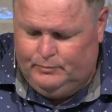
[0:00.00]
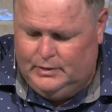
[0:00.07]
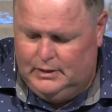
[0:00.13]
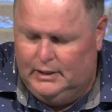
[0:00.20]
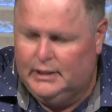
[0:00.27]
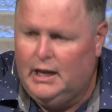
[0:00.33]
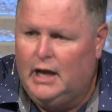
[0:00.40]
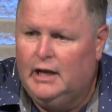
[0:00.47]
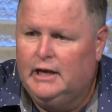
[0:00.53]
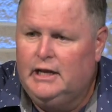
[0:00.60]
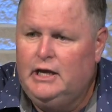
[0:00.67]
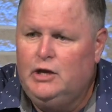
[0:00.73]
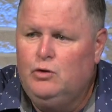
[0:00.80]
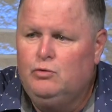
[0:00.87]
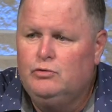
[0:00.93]
let God
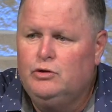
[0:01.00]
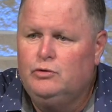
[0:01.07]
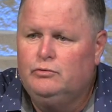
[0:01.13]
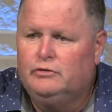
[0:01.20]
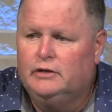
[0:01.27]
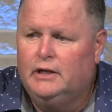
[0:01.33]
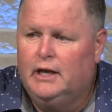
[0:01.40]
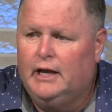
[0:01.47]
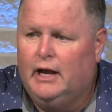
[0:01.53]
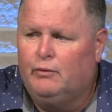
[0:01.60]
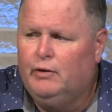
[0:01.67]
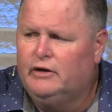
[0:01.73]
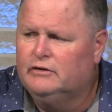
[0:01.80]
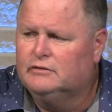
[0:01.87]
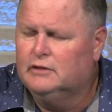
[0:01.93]
heal you today. I
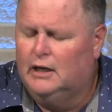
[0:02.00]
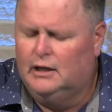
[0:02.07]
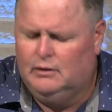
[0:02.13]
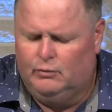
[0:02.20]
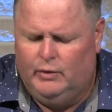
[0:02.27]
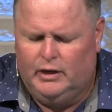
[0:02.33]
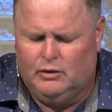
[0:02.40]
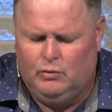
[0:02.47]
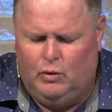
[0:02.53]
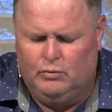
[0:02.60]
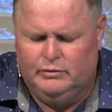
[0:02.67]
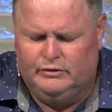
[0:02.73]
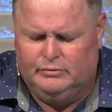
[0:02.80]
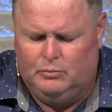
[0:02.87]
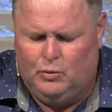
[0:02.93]
read a quote
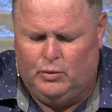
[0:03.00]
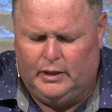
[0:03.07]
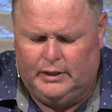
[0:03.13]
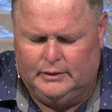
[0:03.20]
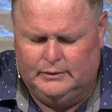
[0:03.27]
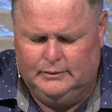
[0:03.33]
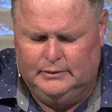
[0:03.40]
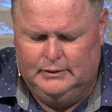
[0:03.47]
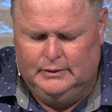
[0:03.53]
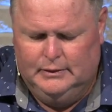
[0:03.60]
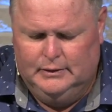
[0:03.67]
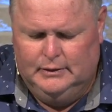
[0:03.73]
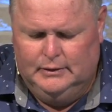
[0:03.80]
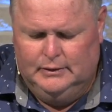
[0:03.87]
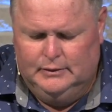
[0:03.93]
this morning.
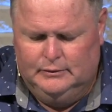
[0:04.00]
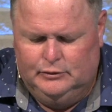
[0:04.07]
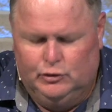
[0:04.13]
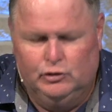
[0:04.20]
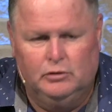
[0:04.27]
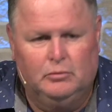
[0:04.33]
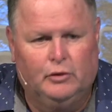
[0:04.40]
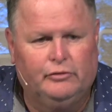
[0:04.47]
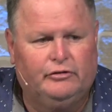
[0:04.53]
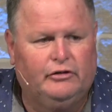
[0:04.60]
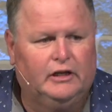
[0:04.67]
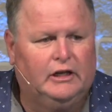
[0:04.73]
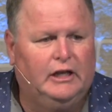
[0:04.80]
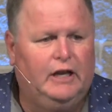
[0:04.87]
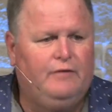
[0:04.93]
Two of the most
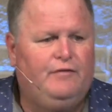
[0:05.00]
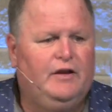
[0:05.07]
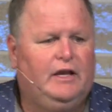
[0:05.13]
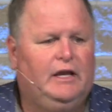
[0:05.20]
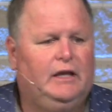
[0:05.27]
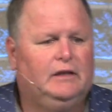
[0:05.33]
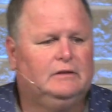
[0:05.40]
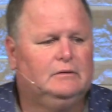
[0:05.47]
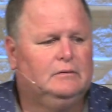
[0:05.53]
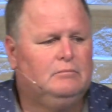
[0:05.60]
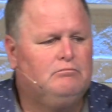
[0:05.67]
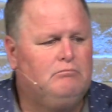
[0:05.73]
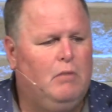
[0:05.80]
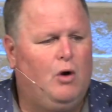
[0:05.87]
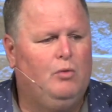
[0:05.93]
significant
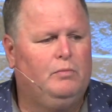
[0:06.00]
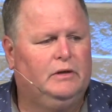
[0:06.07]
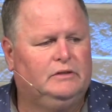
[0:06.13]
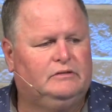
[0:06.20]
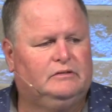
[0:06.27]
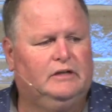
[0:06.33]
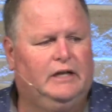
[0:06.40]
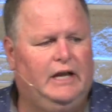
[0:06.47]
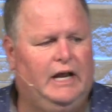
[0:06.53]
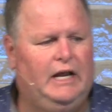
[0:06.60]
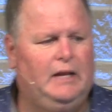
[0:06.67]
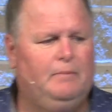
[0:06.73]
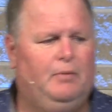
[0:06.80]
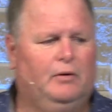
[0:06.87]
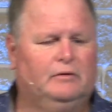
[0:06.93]
moments in
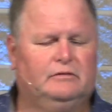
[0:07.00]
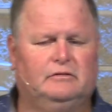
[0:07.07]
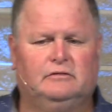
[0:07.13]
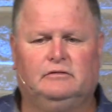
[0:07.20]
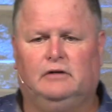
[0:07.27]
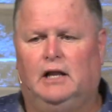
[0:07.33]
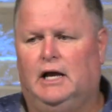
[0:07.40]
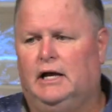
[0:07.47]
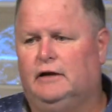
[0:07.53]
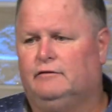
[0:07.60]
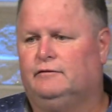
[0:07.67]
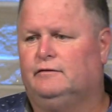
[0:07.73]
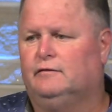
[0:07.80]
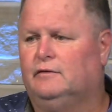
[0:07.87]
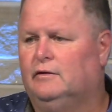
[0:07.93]
any person's
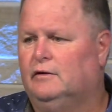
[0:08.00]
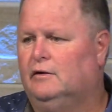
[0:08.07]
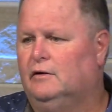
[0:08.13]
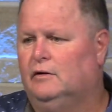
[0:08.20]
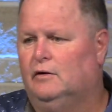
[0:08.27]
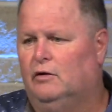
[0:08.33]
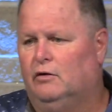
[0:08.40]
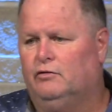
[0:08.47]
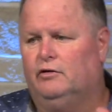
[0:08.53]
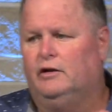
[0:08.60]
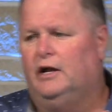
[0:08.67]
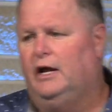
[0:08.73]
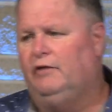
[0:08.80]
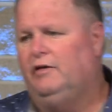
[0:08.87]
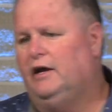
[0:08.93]
life are the
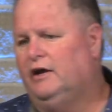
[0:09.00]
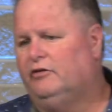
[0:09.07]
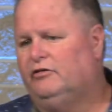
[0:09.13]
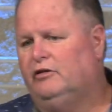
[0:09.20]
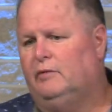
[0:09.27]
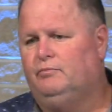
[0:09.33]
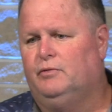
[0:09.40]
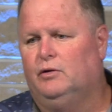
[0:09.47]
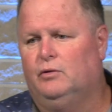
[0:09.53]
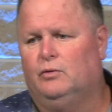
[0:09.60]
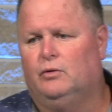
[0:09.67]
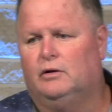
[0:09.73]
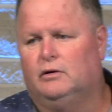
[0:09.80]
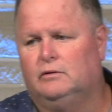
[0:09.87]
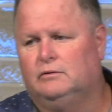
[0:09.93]
day they accept the
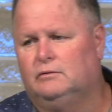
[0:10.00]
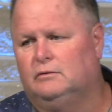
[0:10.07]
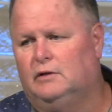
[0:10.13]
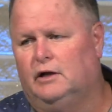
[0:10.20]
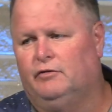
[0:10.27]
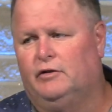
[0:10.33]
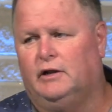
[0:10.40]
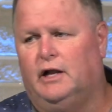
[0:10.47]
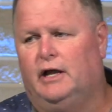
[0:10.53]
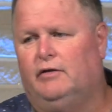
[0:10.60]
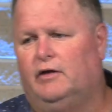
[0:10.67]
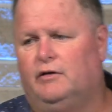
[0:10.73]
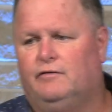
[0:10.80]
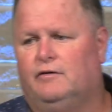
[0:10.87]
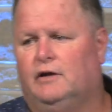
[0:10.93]
Lord and the day
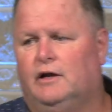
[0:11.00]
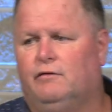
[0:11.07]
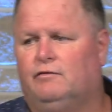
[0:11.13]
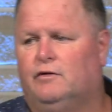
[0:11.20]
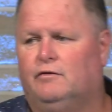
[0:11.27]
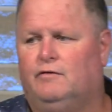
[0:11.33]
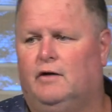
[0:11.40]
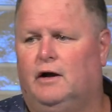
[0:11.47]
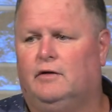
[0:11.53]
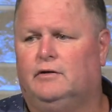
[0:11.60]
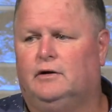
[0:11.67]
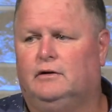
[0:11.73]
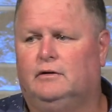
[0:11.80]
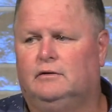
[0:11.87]
they forgive their father.